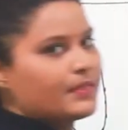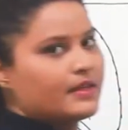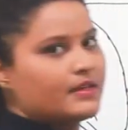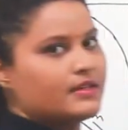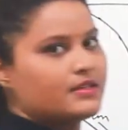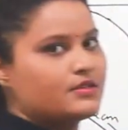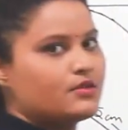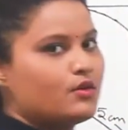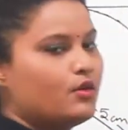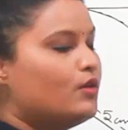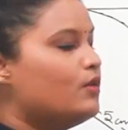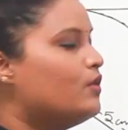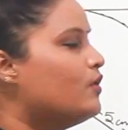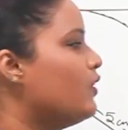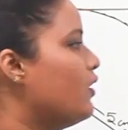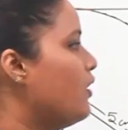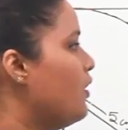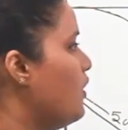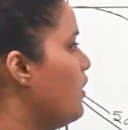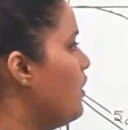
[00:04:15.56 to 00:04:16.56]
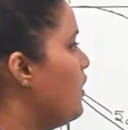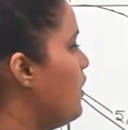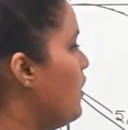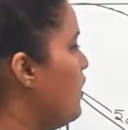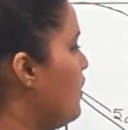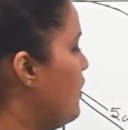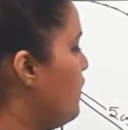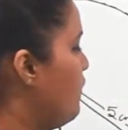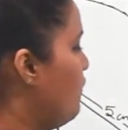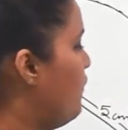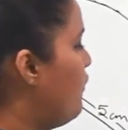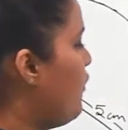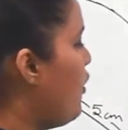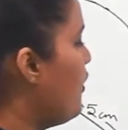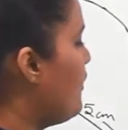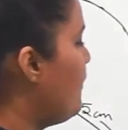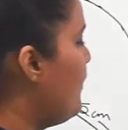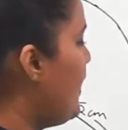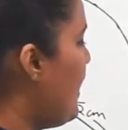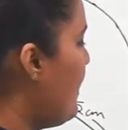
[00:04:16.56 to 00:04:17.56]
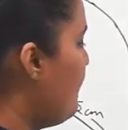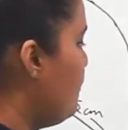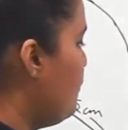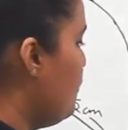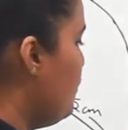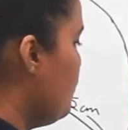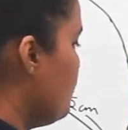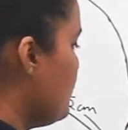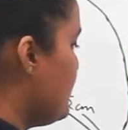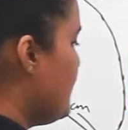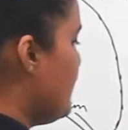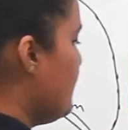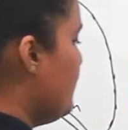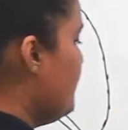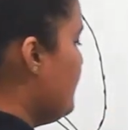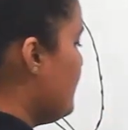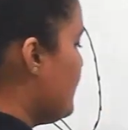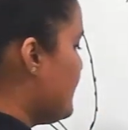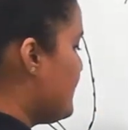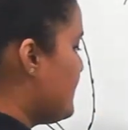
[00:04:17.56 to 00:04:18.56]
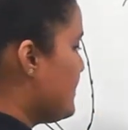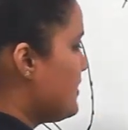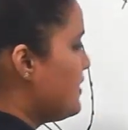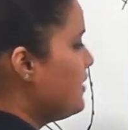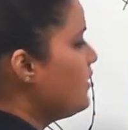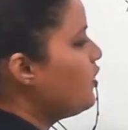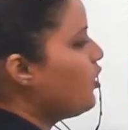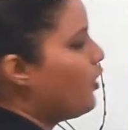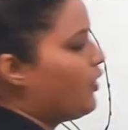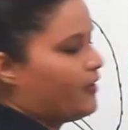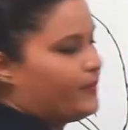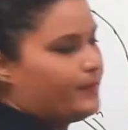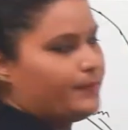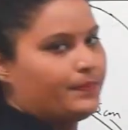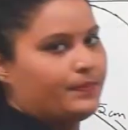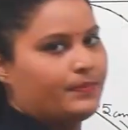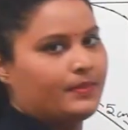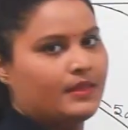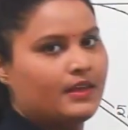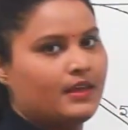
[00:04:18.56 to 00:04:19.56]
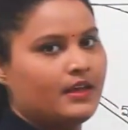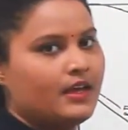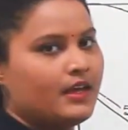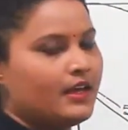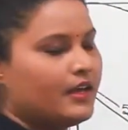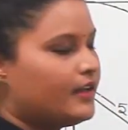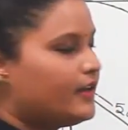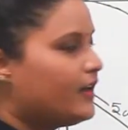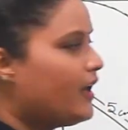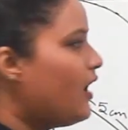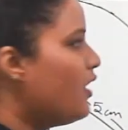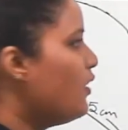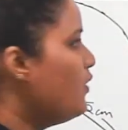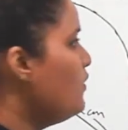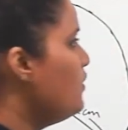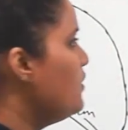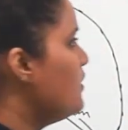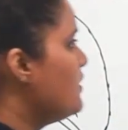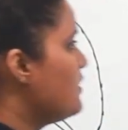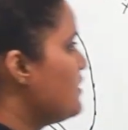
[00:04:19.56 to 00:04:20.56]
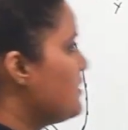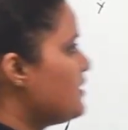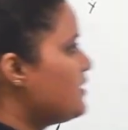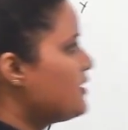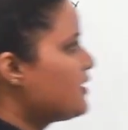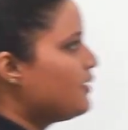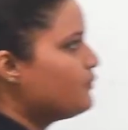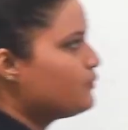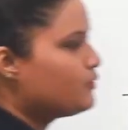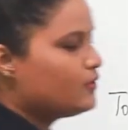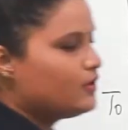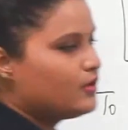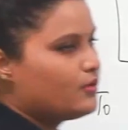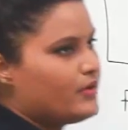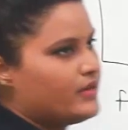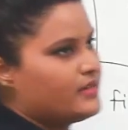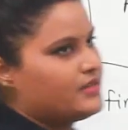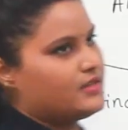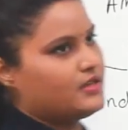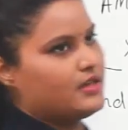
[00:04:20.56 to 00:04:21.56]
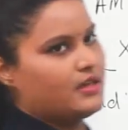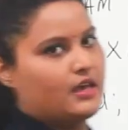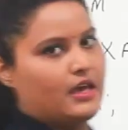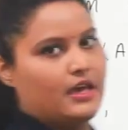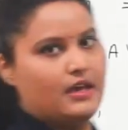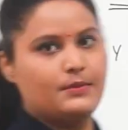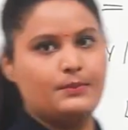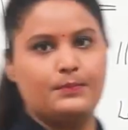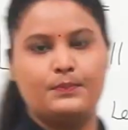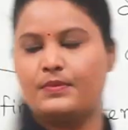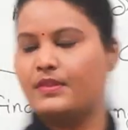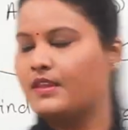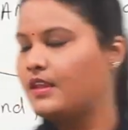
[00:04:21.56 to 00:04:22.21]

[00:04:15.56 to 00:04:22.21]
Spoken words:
So, what we have to use here, this is the theorem. Now, just come to the question again.